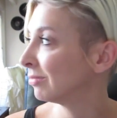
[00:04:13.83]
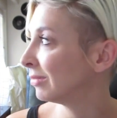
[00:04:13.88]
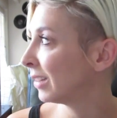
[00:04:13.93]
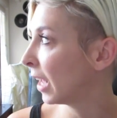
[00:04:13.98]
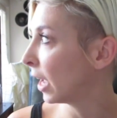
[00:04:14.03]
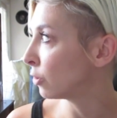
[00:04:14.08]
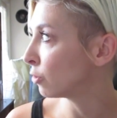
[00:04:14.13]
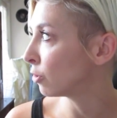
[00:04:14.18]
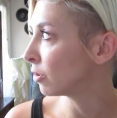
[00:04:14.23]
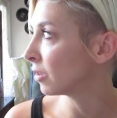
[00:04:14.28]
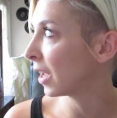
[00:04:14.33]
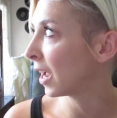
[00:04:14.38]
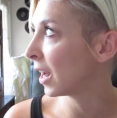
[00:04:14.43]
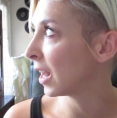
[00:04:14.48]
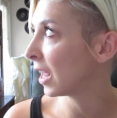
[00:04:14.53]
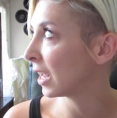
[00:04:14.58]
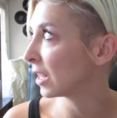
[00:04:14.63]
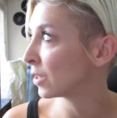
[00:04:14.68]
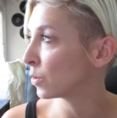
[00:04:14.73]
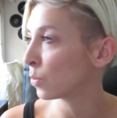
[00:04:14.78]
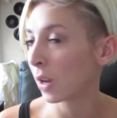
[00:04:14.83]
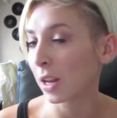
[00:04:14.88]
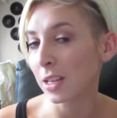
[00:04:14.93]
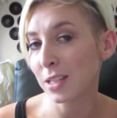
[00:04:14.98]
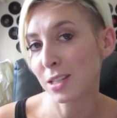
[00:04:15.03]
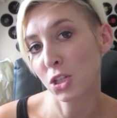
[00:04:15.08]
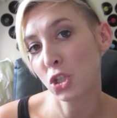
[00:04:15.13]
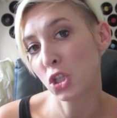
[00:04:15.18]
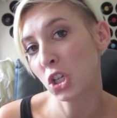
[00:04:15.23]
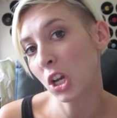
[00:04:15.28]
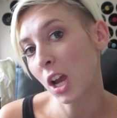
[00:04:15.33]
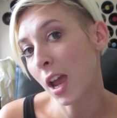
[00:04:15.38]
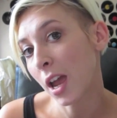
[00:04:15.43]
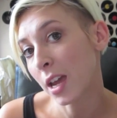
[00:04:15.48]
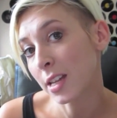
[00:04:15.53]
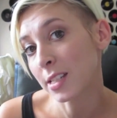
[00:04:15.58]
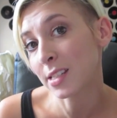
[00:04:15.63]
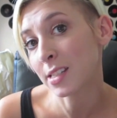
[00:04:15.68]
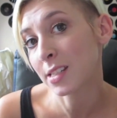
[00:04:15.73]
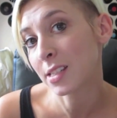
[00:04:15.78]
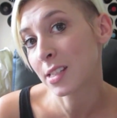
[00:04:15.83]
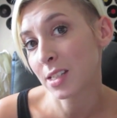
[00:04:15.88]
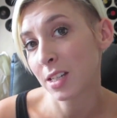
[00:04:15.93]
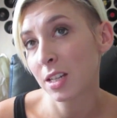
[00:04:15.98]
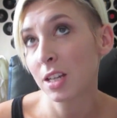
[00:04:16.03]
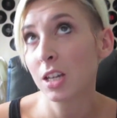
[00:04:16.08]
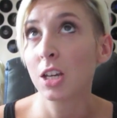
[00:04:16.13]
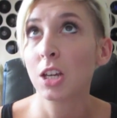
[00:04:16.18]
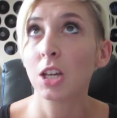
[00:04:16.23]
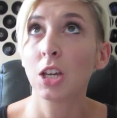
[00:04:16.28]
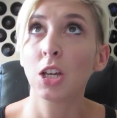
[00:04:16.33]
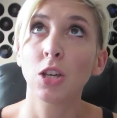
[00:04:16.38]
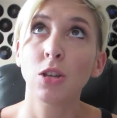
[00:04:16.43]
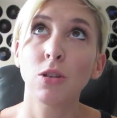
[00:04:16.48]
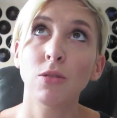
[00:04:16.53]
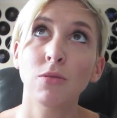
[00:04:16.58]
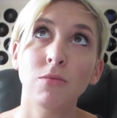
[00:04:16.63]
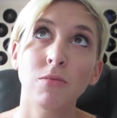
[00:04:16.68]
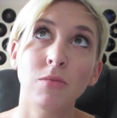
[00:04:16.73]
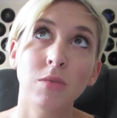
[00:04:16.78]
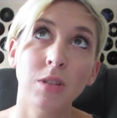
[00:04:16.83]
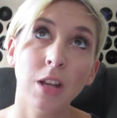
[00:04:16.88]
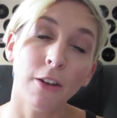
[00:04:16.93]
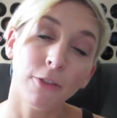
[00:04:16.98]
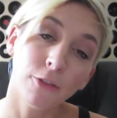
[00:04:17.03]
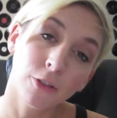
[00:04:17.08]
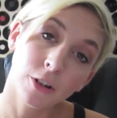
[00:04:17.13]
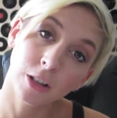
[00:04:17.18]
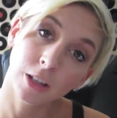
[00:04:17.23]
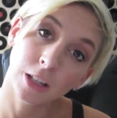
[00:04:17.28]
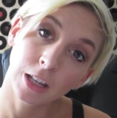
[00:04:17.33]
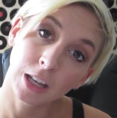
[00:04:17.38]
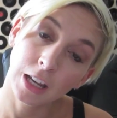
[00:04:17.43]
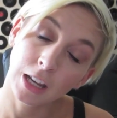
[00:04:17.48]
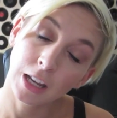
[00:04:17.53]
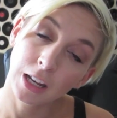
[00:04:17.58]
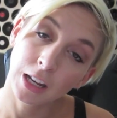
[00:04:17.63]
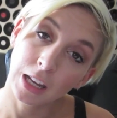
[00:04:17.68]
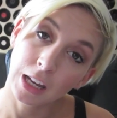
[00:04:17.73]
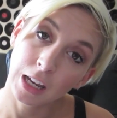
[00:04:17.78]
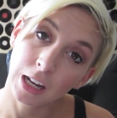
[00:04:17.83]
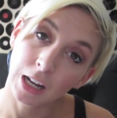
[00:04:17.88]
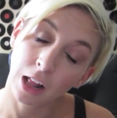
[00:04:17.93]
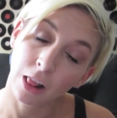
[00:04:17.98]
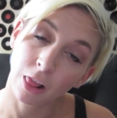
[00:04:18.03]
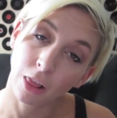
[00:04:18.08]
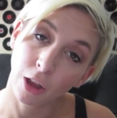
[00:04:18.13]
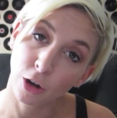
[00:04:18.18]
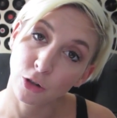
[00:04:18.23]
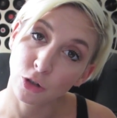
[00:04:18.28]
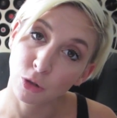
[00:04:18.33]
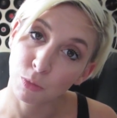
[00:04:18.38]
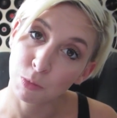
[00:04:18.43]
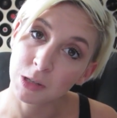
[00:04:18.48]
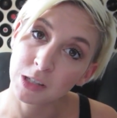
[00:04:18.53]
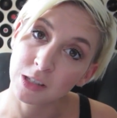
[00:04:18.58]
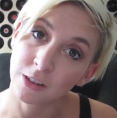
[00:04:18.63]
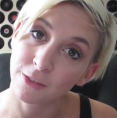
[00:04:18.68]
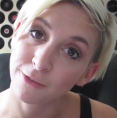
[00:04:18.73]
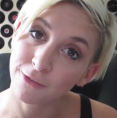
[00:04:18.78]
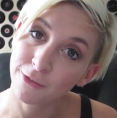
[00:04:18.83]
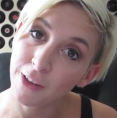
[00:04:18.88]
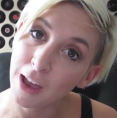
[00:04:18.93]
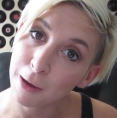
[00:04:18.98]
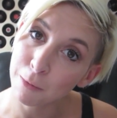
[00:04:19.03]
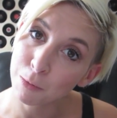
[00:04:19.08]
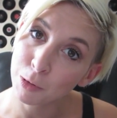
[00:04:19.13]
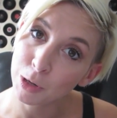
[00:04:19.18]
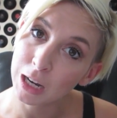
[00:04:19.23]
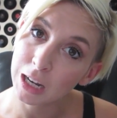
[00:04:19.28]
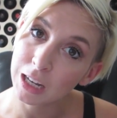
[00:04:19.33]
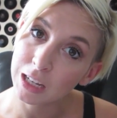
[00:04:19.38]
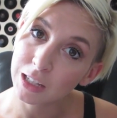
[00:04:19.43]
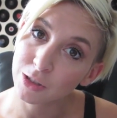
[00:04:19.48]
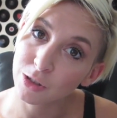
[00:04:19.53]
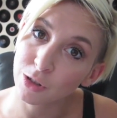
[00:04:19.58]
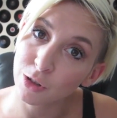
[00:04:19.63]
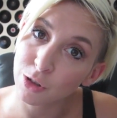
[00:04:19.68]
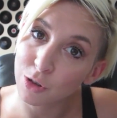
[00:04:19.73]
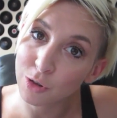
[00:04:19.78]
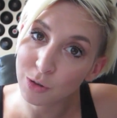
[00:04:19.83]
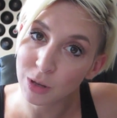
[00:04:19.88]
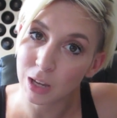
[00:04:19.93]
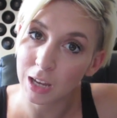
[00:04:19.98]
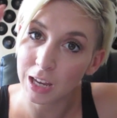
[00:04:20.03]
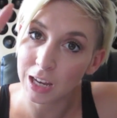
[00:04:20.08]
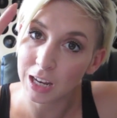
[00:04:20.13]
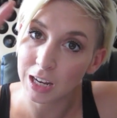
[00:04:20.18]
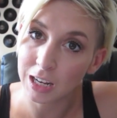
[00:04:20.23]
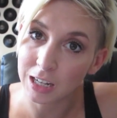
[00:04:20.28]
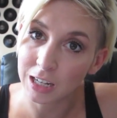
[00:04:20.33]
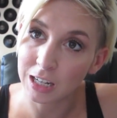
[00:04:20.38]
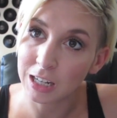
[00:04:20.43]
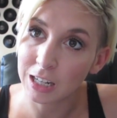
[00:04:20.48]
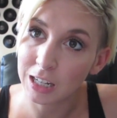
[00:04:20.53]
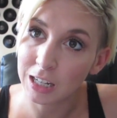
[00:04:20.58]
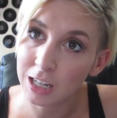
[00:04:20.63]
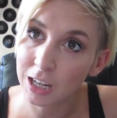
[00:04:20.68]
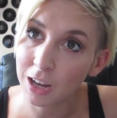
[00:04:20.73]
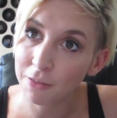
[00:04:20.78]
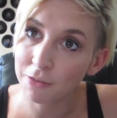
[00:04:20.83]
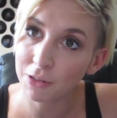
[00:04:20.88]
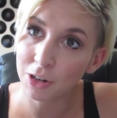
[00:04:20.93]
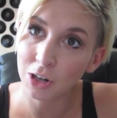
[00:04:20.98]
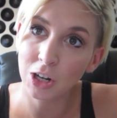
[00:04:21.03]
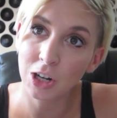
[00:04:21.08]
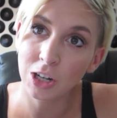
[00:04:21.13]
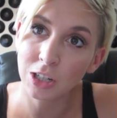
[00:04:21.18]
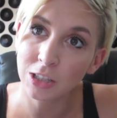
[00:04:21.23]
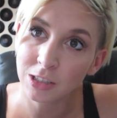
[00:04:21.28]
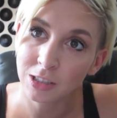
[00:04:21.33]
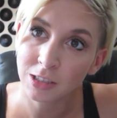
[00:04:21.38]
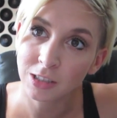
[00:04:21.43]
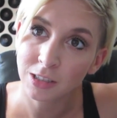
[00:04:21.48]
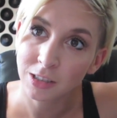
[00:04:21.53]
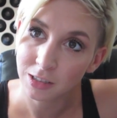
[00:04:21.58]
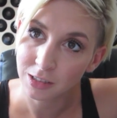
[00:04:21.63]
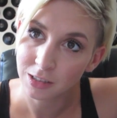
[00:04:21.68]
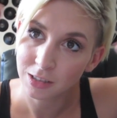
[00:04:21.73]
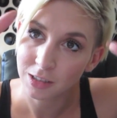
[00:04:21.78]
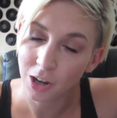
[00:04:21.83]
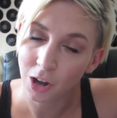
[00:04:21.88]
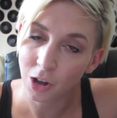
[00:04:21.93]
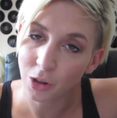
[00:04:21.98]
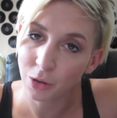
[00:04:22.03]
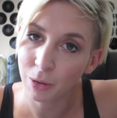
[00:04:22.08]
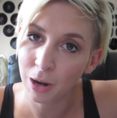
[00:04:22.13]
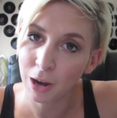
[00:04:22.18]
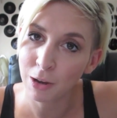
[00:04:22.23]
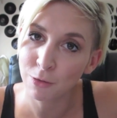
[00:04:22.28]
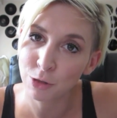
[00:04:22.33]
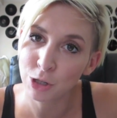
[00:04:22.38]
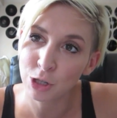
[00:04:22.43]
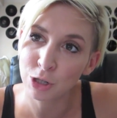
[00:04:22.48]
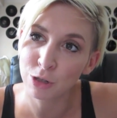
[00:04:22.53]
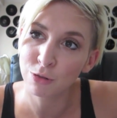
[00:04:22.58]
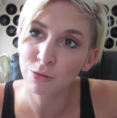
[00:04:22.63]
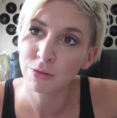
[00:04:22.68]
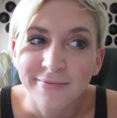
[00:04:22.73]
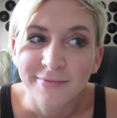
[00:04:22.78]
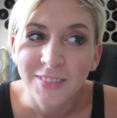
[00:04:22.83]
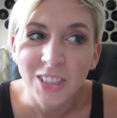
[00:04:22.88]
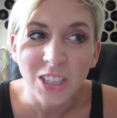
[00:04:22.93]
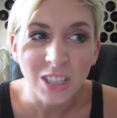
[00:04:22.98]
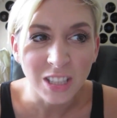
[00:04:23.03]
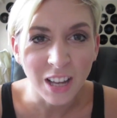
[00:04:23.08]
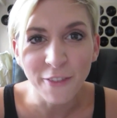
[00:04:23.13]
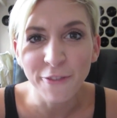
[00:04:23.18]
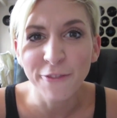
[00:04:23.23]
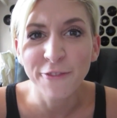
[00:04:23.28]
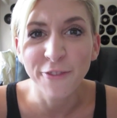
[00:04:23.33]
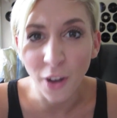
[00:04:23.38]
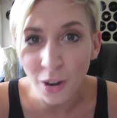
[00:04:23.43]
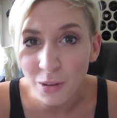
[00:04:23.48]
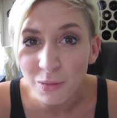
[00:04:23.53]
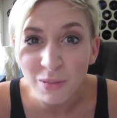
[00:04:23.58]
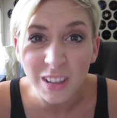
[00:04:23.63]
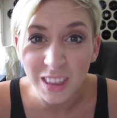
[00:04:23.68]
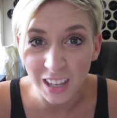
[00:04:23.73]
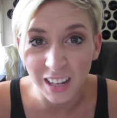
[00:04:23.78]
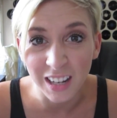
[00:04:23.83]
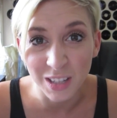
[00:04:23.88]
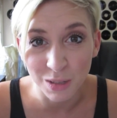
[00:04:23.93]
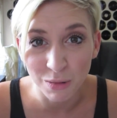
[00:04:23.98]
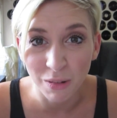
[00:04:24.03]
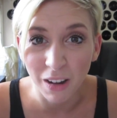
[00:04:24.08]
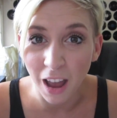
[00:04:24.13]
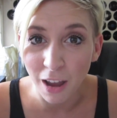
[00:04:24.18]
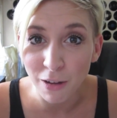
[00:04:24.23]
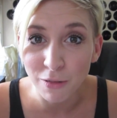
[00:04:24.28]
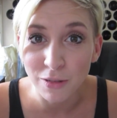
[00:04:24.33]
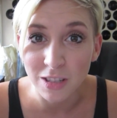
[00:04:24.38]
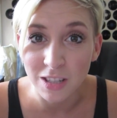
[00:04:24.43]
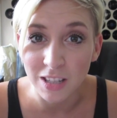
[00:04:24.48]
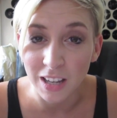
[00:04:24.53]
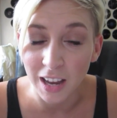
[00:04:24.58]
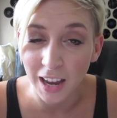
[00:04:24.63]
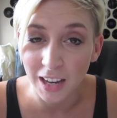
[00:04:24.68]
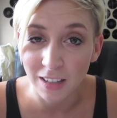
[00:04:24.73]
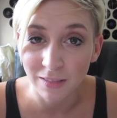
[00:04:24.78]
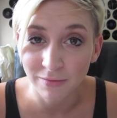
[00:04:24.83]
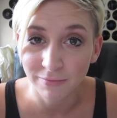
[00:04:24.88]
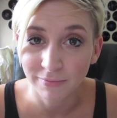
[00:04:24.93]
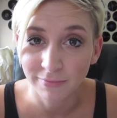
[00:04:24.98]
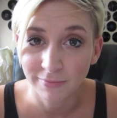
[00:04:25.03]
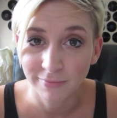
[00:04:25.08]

Natural lighting is what I suggest. You definitely need a larger piece of fabric so you can cover all around you. Just have fun with it is what I would say.